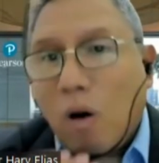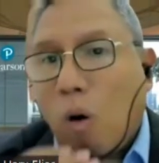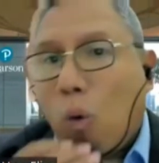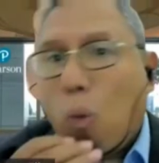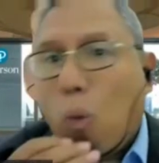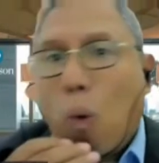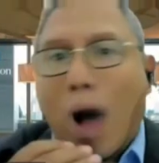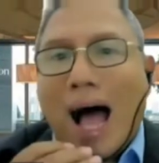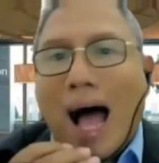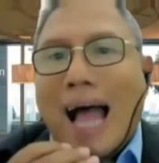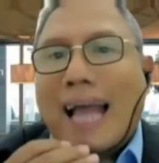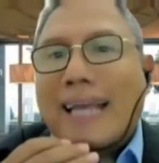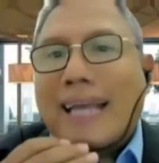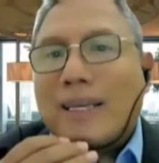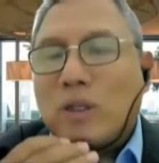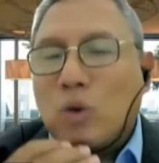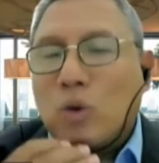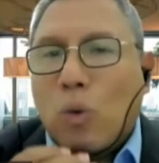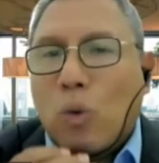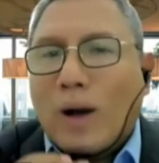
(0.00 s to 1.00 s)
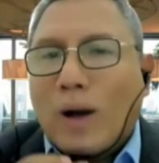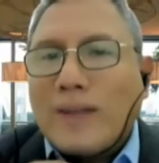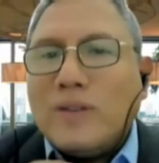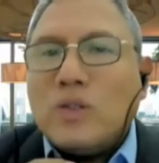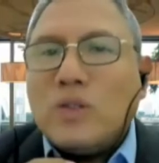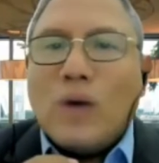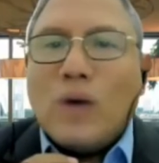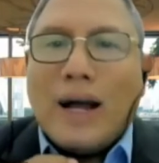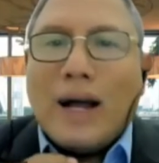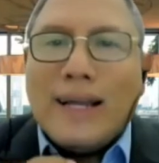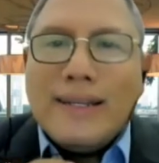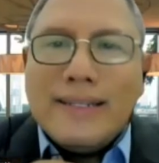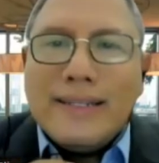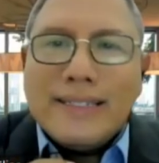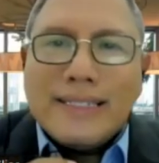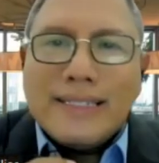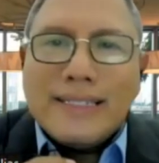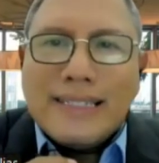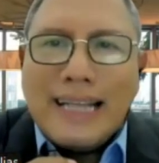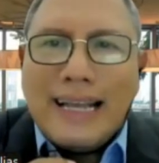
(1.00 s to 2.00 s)
Why? You want to
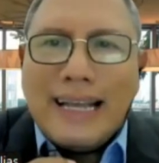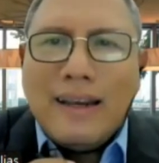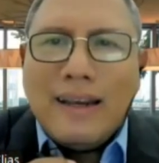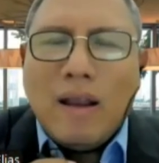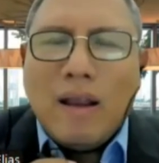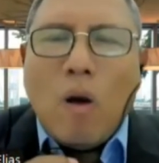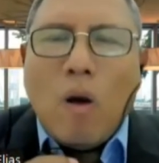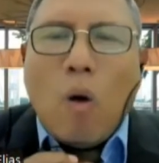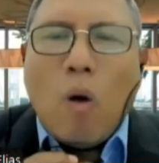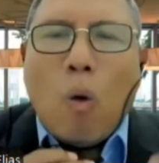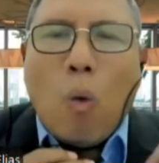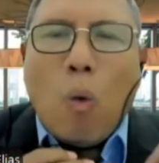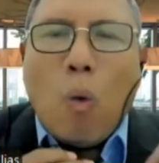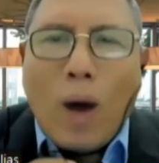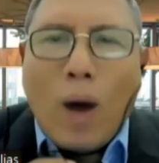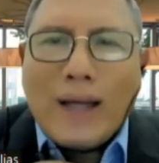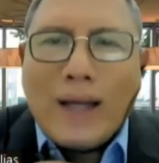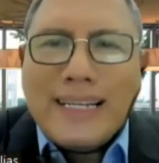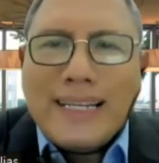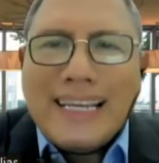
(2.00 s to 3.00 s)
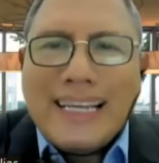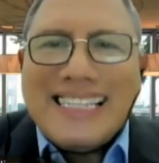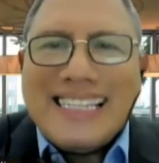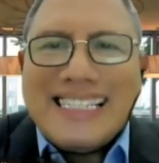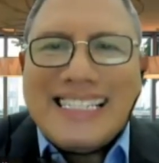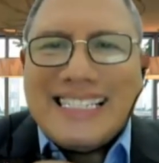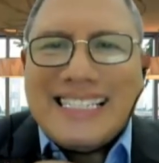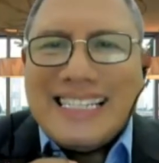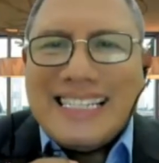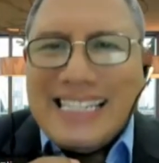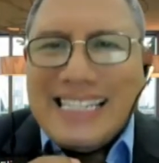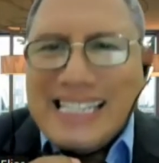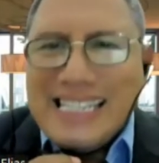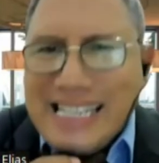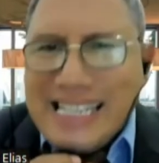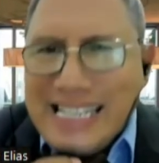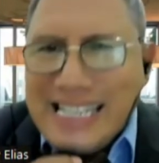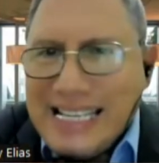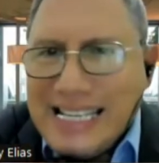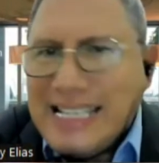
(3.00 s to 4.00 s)
understand what is the
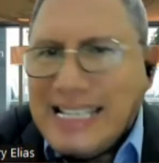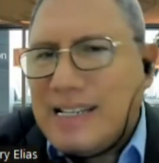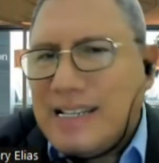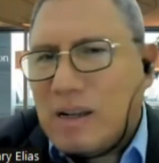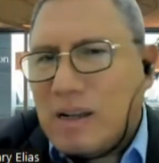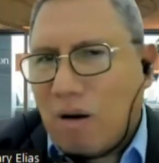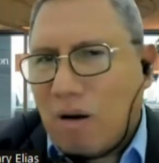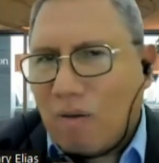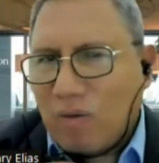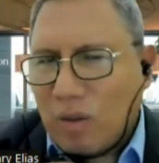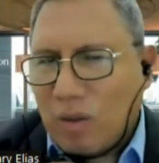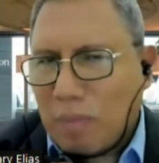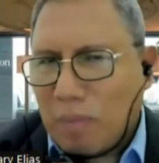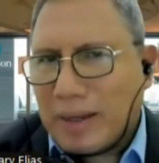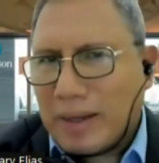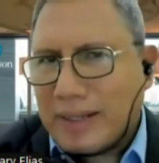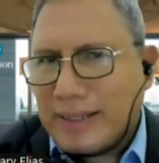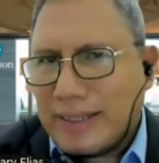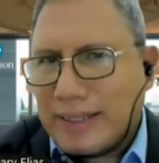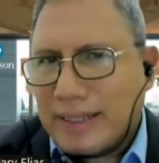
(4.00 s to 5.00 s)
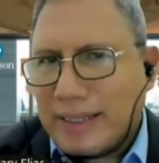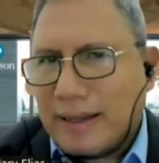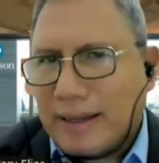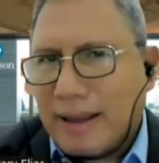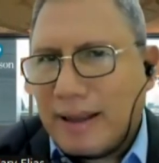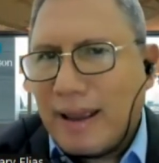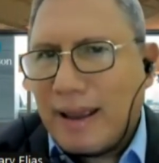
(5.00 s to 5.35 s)
need of the person.